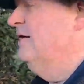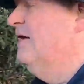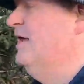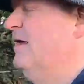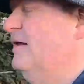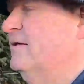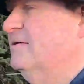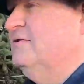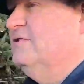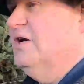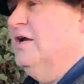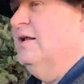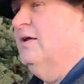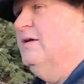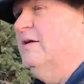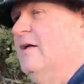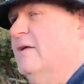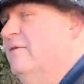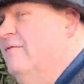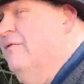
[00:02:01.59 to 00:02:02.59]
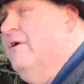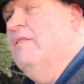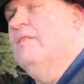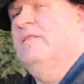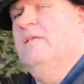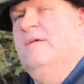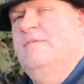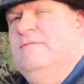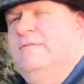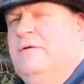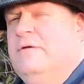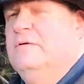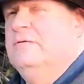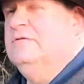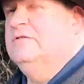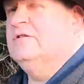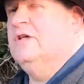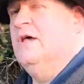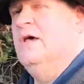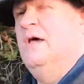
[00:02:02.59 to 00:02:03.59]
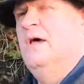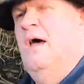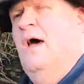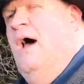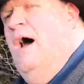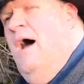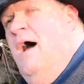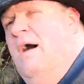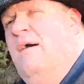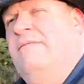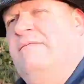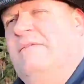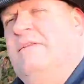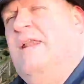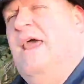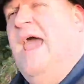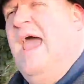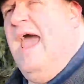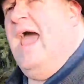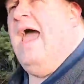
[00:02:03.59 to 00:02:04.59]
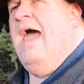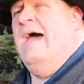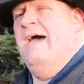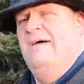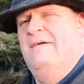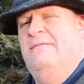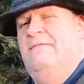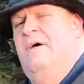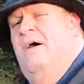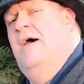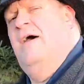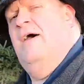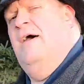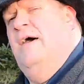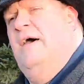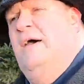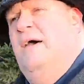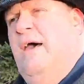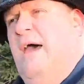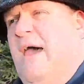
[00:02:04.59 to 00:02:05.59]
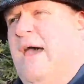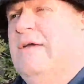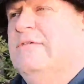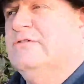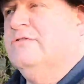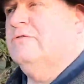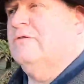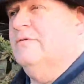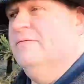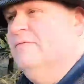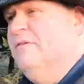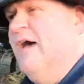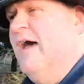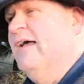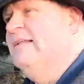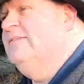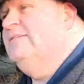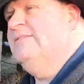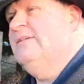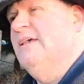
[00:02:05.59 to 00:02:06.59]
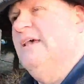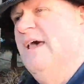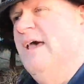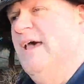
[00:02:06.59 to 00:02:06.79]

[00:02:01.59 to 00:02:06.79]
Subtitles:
ketogenic friendly foods often have extra fats